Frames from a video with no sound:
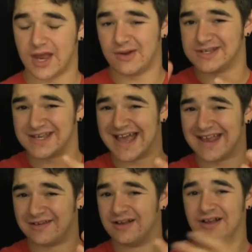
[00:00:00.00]
Anyways,
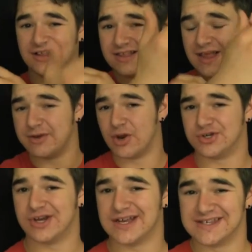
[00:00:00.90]
again, let me know
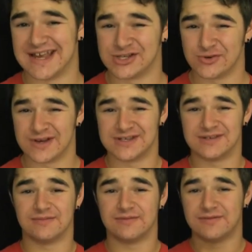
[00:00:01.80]
what you guys' answer
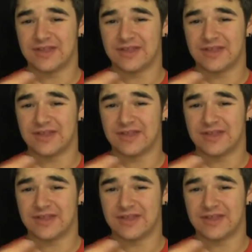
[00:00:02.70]
is.